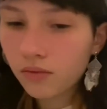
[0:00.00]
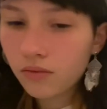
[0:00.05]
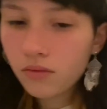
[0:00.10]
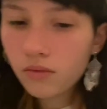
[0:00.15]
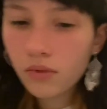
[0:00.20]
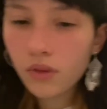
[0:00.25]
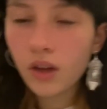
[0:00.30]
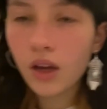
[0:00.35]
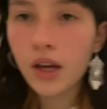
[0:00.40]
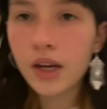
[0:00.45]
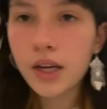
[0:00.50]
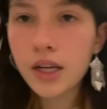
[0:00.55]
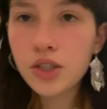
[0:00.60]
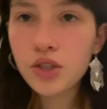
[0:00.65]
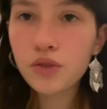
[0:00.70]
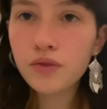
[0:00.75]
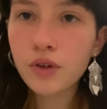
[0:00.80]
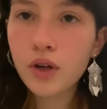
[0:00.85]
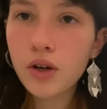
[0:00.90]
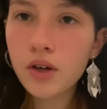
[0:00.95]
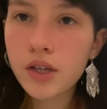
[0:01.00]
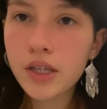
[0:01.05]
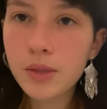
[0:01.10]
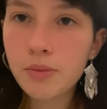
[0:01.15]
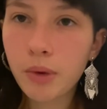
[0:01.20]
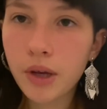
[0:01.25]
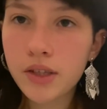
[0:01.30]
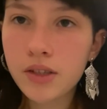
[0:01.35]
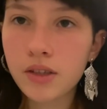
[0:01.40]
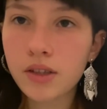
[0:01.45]
interval is
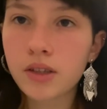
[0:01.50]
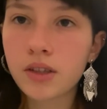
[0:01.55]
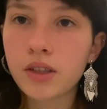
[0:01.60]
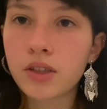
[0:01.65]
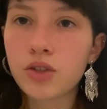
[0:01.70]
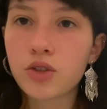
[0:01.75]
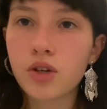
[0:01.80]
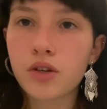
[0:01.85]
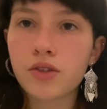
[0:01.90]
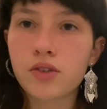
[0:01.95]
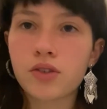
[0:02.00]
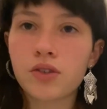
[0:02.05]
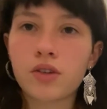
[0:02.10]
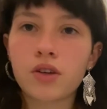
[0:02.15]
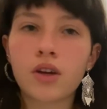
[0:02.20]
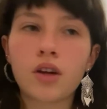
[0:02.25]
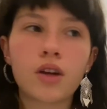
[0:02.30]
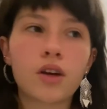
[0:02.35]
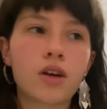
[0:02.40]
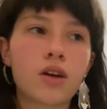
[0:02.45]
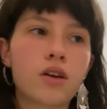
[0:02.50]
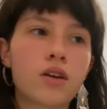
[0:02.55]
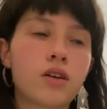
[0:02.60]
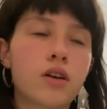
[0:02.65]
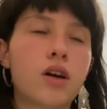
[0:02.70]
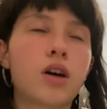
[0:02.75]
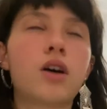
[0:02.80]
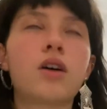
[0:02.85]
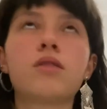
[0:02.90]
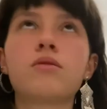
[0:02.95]
basically just
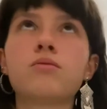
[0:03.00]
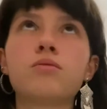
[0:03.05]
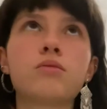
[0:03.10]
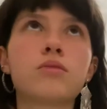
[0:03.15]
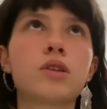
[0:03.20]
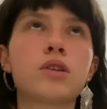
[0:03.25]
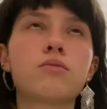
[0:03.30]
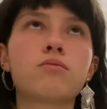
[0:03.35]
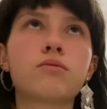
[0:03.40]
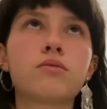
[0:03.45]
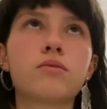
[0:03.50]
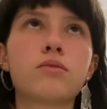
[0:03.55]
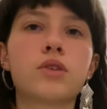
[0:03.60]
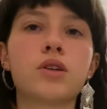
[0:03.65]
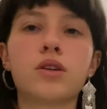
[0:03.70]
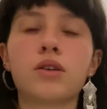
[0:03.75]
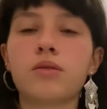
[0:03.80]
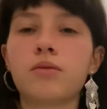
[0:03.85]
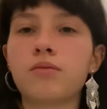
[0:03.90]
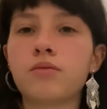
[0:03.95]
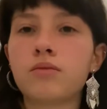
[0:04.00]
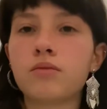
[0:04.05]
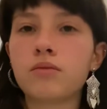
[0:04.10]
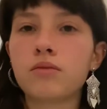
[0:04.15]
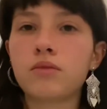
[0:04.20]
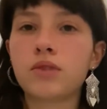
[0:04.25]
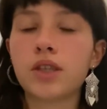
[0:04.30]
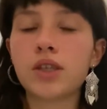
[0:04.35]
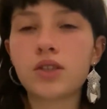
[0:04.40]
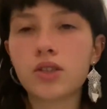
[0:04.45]
the
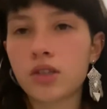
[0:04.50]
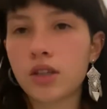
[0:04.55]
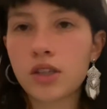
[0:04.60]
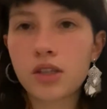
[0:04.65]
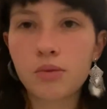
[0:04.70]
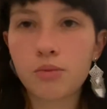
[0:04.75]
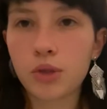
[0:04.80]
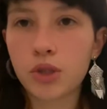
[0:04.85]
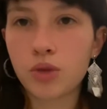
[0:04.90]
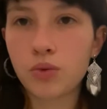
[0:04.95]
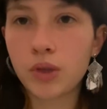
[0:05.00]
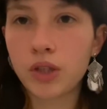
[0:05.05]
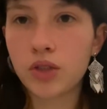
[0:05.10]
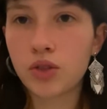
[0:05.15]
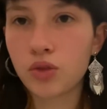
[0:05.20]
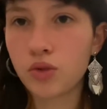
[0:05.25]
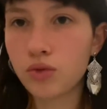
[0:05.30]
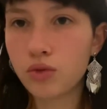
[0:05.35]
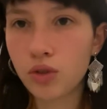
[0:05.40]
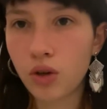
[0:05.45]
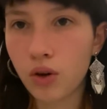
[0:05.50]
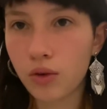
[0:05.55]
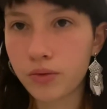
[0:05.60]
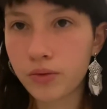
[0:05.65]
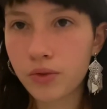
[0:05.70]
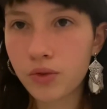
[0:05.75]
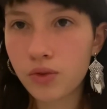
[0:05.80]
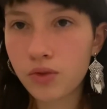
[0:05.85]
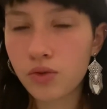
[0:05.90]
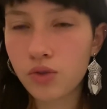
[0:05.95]
distance between two
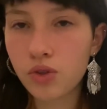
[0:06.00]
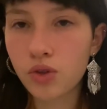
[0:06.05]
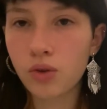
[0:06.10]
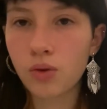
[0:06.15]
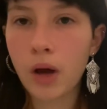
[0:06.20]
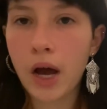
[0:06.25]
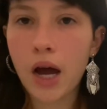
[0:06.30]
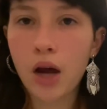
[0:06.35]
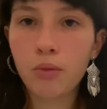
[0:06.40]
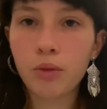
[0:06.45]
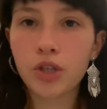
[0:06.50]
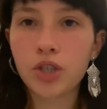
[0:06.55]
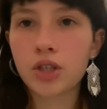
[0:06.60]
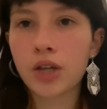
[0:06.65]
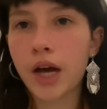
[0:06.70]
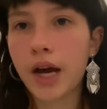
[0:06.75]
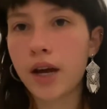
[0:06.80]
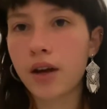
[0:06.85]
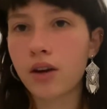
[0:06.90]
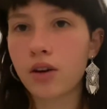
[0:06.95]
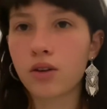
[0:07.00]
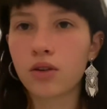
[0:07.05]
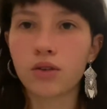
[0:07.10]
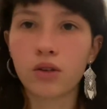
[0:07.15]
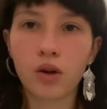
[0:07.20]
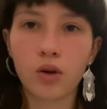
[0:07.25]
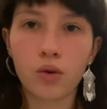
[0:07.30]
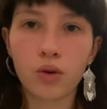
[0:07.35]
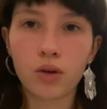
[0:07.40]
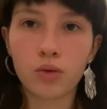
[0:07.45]
tones. So how much higher or
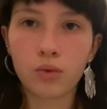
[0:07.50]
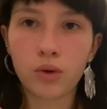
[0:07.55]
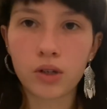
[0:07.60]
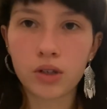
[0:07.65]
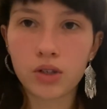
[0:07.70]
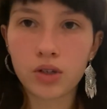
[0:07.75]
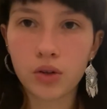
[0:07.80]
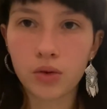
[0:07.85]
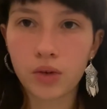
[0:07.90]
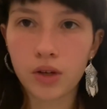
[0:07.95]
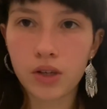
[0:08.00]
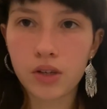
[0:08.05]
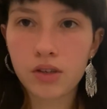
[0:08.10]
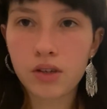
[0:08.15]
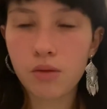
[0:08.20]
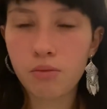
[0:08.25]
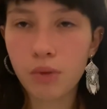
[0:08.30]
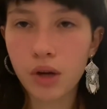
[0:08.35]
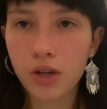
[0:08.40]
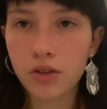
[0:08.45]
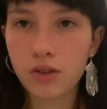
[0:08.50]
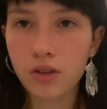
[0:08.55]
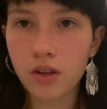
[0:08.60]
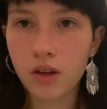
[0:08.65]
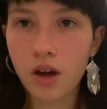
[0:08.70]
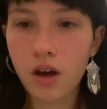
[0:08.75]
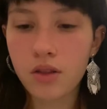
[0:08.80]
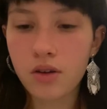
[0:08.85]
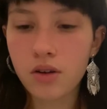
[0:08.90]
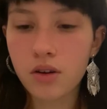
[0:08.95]
lower one tone is compared to the
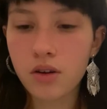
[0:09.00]
other.